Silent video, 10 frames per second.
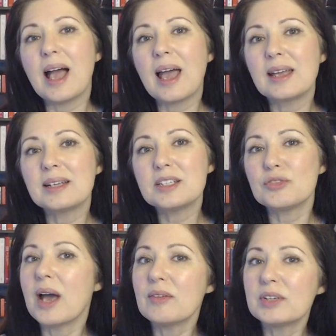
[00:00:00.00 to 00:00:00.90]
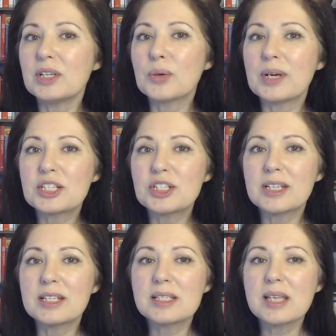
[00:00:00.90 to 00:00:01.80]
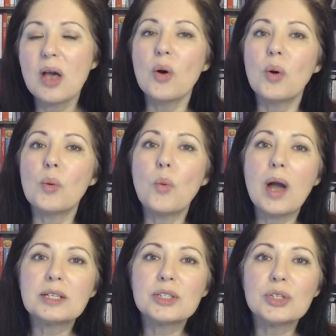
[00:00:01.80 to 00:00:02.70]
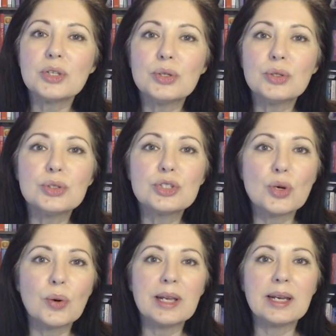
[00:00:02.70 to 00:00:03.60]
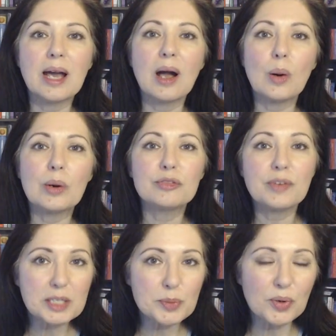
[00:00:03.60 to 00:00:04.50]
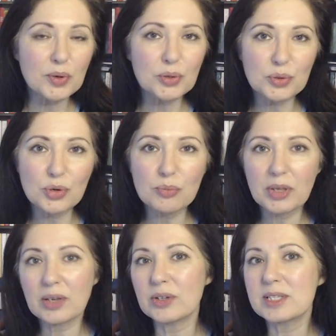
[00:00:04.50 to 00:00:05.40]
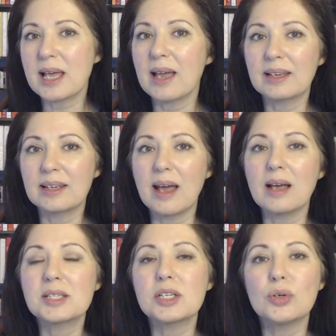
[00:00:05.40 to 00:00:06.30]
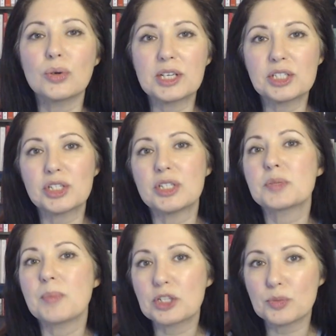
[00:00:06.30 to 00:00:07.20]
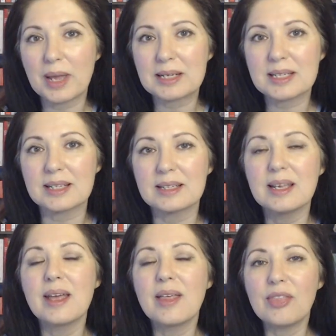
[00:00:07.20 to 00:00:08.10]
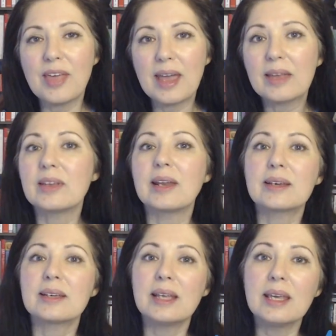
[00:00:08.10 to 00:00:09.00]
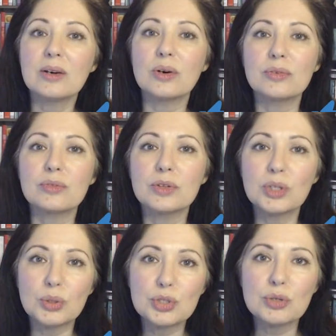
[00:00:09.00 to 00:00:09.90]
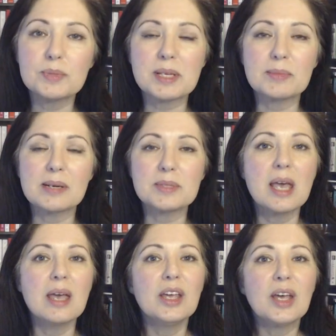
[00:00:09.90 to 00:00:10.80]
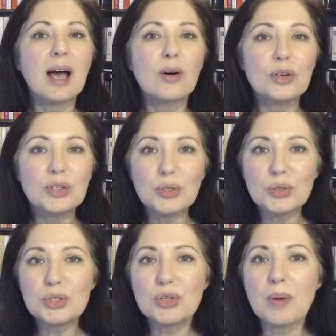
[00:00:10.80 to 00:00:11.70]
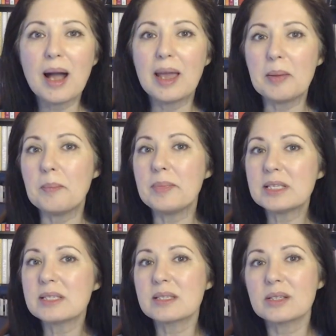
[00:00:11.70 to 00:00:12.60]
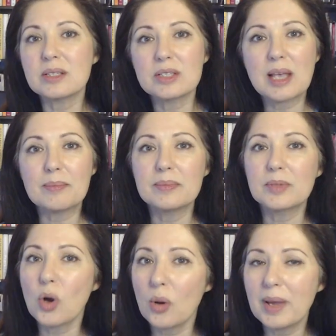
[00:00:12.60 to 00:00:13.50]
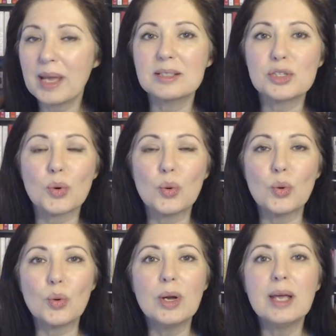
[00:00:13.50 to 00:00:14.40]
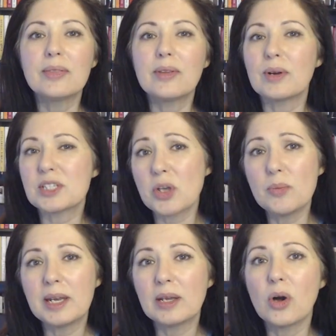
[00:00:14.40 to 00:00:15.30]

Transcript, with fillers: And if you have any questions, why don't you join our Facebook group because I can answer your questions much better there than I can hear on YouTube. Sometimes on YouTube, I miss some comments, or there are so many